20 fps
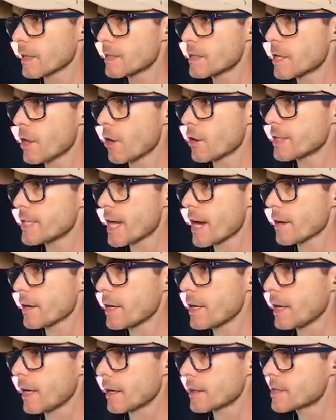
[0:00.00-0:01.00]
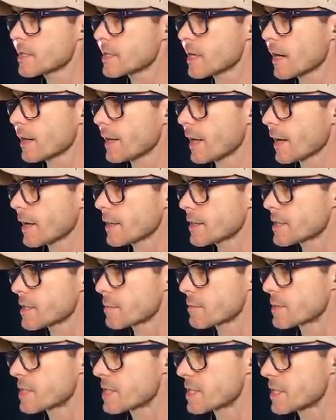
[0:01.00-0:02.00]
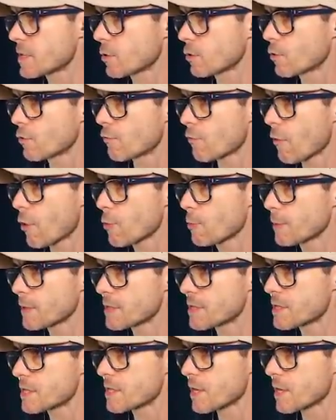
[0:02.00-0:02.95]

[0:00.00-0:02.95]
Let's go down here, start getting some silk rope and